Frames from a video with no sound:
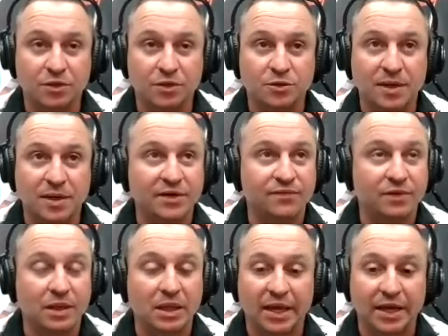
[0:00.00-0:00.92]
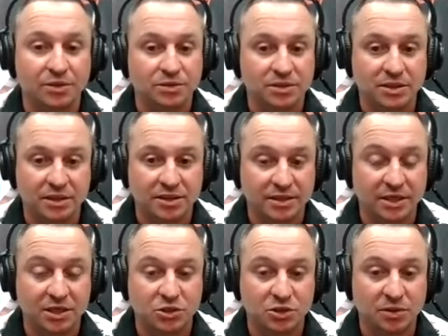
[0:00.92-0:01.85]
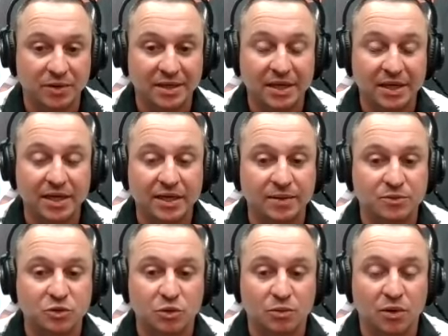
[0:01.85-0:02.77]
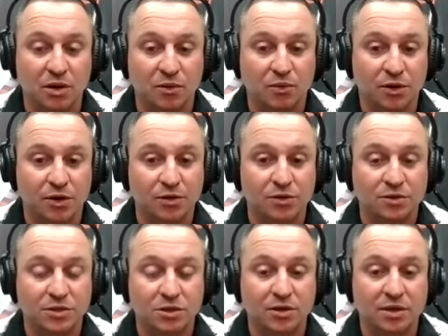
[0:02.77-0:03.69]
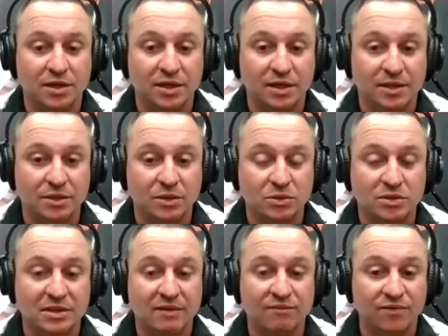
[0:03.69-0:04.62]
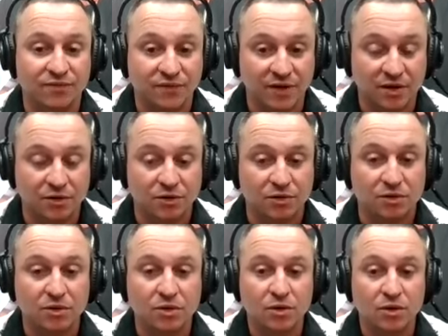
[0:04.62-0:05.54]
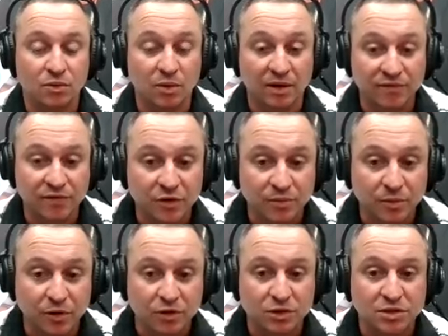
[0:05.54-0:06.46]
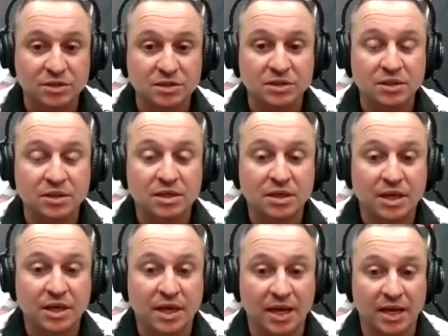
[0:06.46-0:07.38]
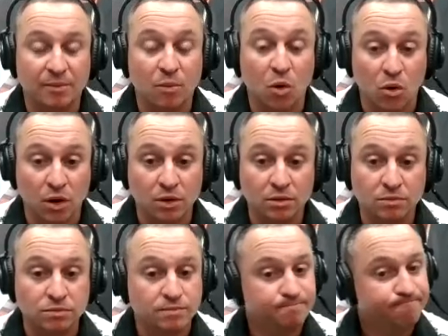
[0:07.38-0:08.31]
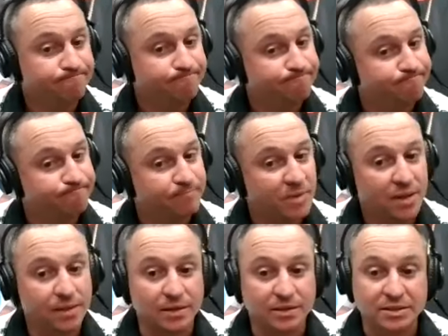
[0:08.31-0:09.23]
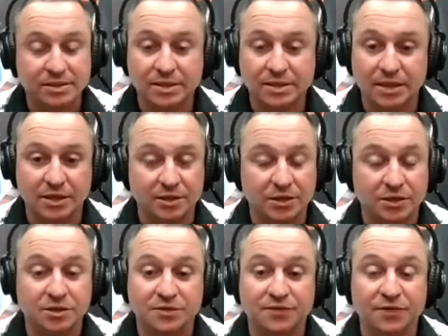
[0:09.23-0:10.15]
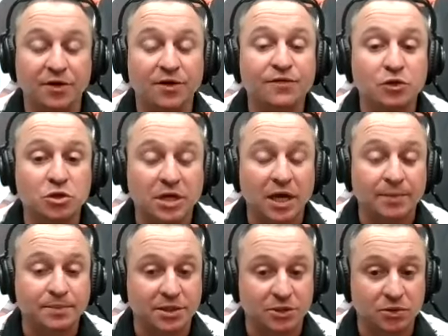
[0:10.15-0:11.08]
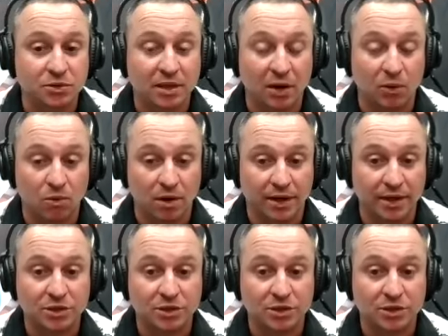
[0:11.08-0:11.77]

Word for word: There's many different layers to this industry, but getting up to a point where you're starting to hit those seven-figure revenue margins and more, there's, there, there's very few shops that do that, one.